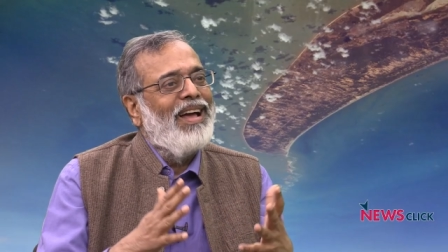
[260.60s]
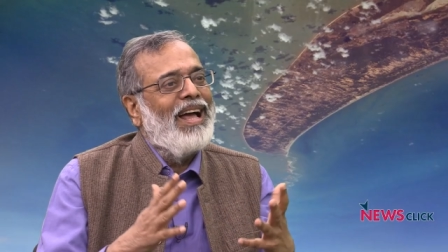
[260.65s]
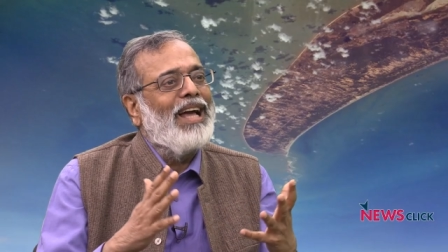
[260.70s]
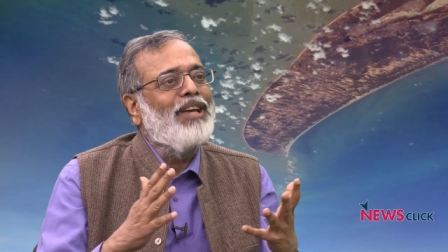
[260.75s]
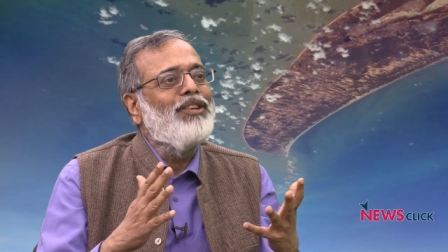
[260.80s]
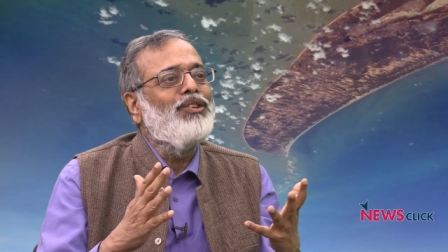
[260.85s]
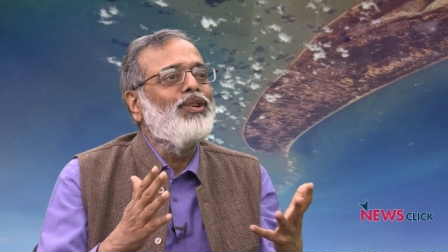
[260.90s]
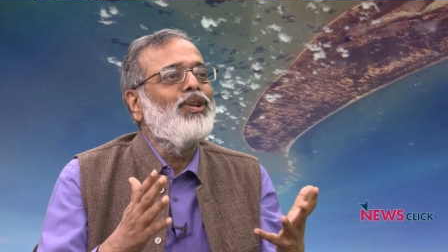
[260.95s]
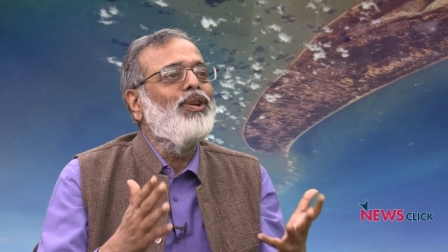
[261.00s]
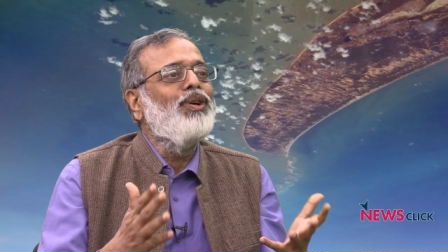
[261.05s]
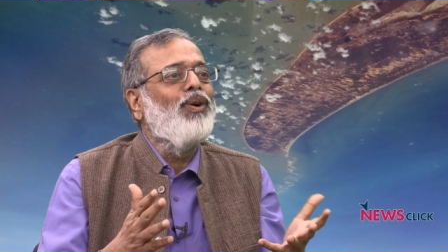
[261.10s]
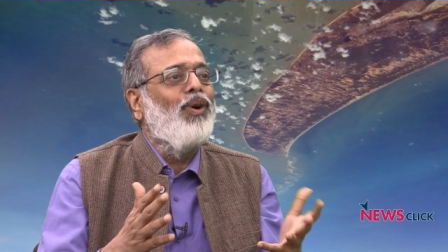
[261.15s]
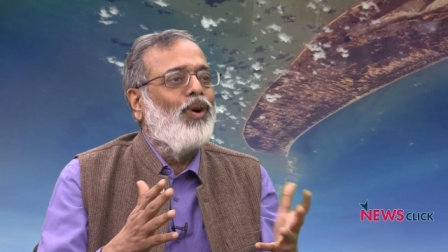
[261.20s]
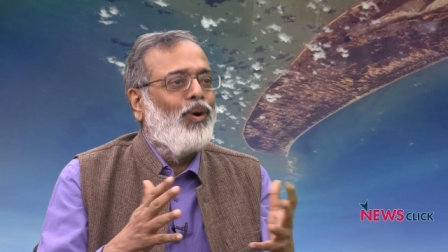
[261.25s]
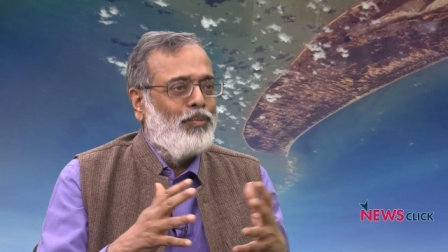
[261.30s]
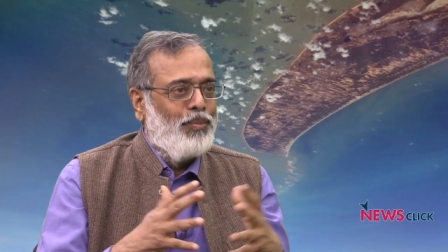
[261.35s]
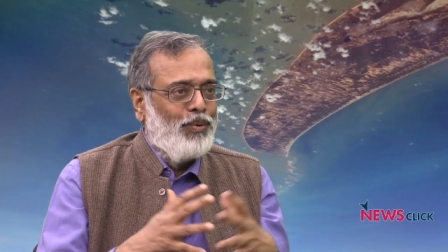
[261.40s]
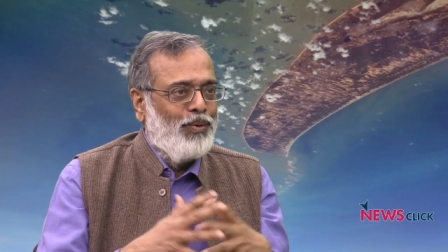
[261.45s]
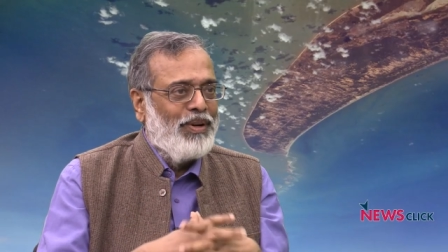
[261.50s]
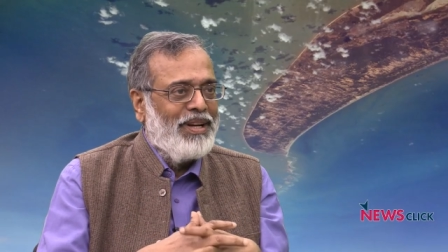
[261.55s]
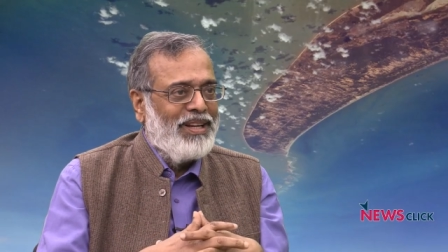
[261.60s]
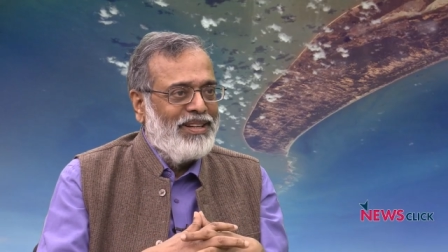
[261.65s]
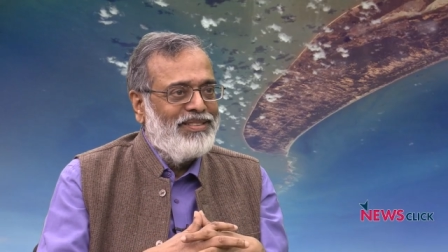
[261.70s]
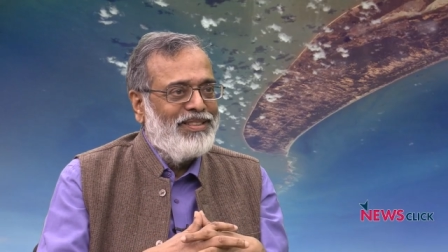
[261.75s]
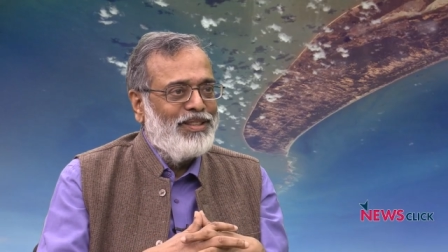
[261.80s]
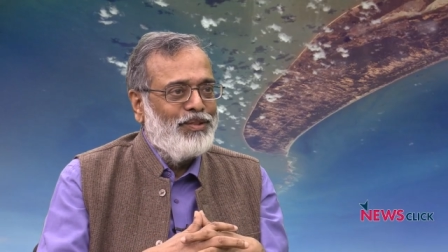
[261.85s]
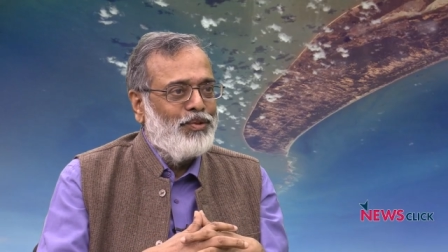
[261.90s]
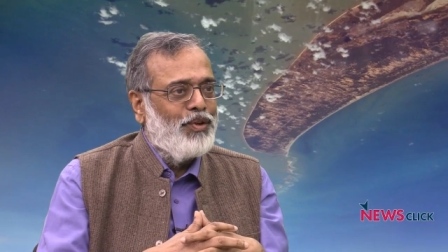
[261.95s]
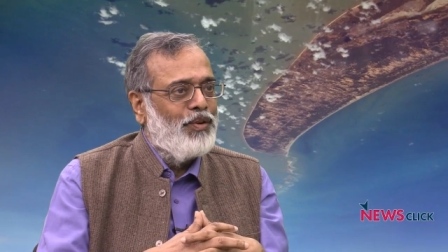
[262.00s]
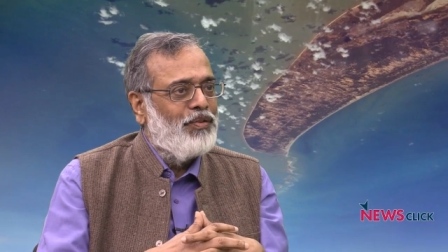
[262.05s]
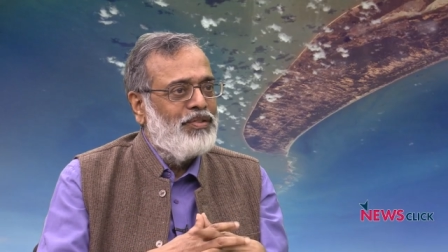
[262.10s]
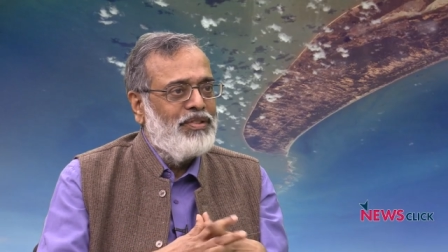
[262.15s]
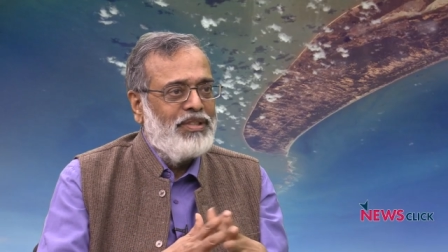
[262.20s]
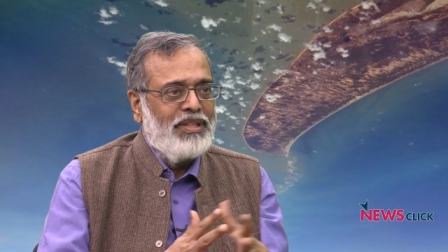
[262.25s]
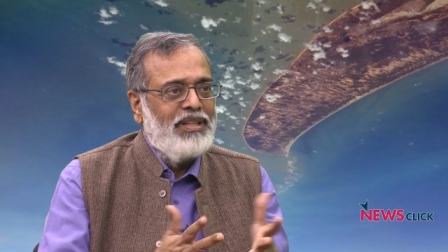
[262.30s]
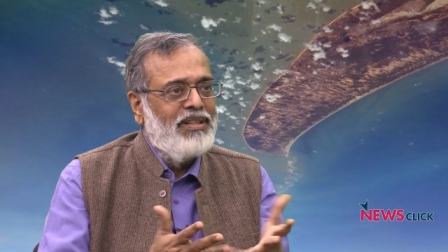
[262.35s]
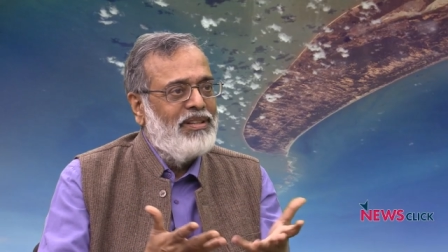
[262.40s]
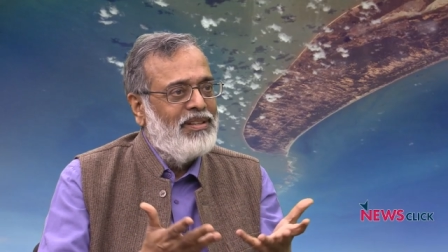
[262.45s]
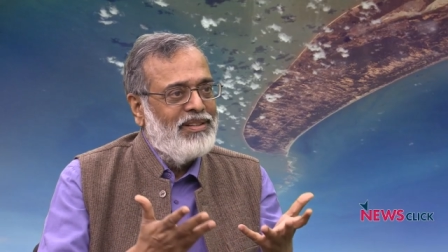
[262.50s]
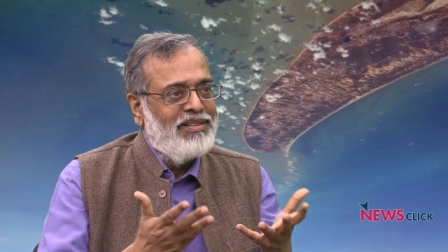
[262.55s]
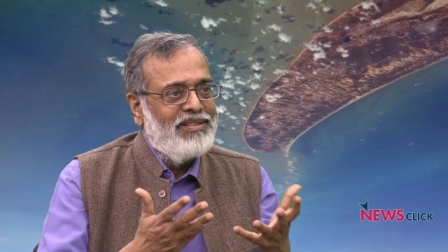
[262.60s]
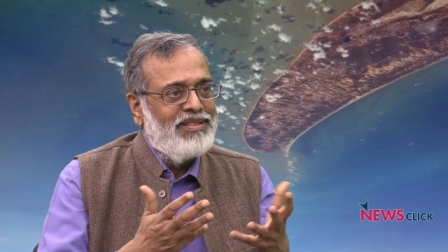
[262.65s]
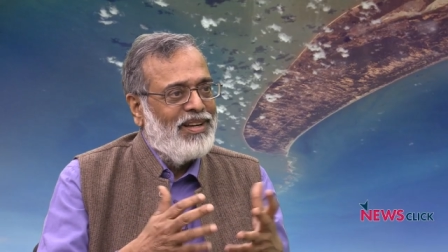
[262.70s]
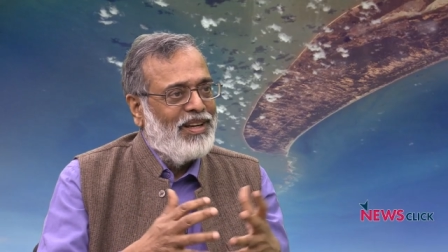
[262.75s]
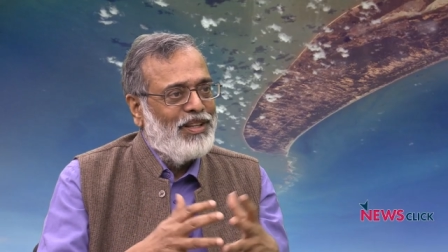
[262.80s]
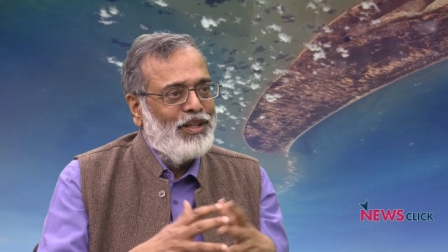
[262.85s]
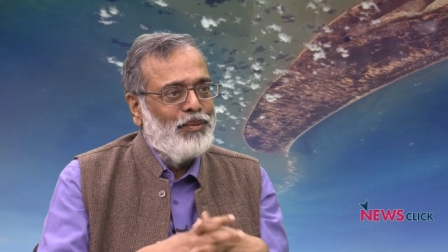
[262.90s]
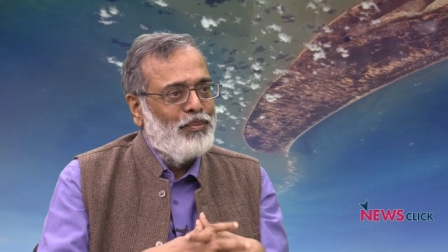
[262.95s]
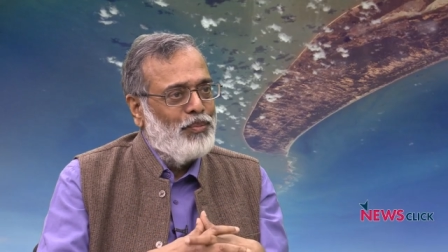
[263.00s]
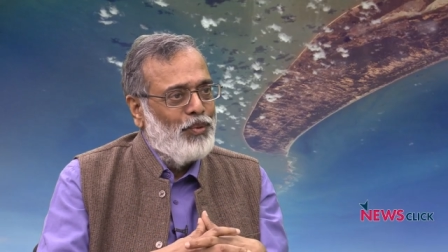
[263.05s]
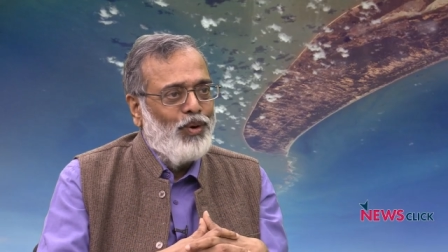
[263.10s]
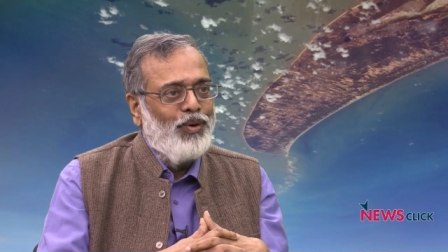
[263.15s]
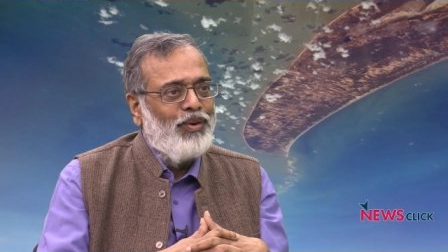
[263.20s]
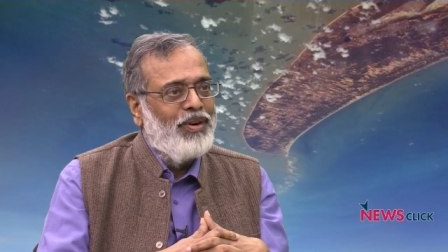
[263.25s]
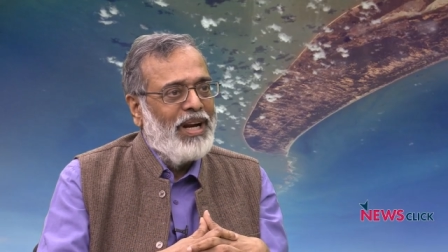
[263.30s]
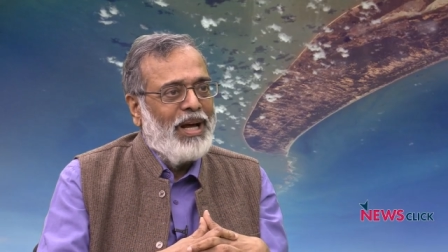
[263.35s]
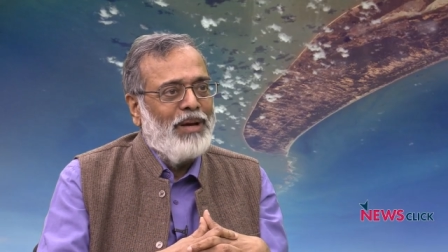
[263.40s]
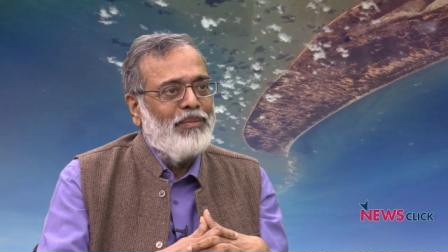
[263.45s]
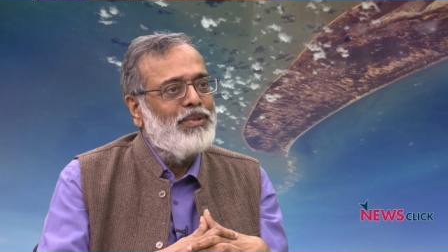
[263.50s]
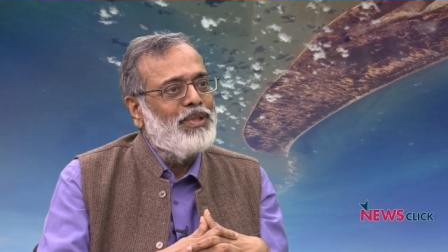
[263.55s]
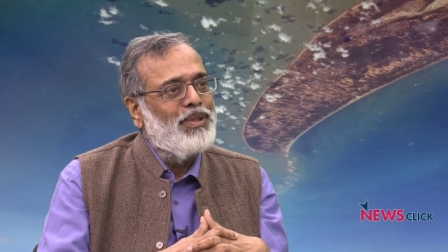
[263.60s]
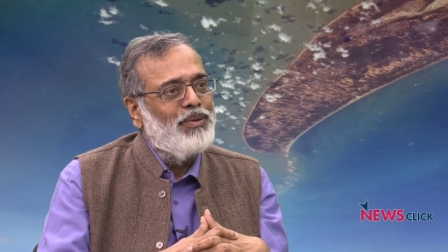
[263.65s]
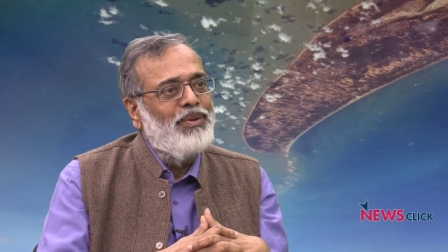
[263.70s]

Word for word: actually operates. If you have seen its other programs,